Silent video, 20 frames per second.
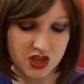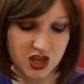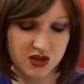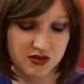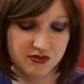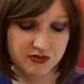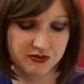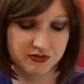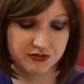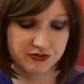
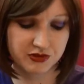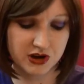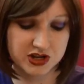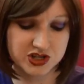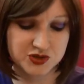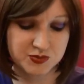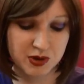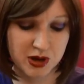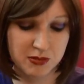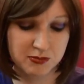
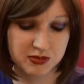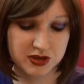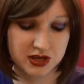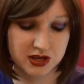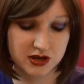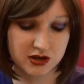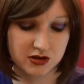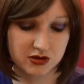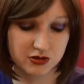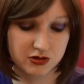fresh
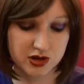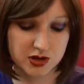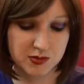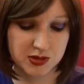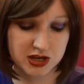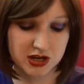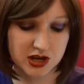pumpkin, creamy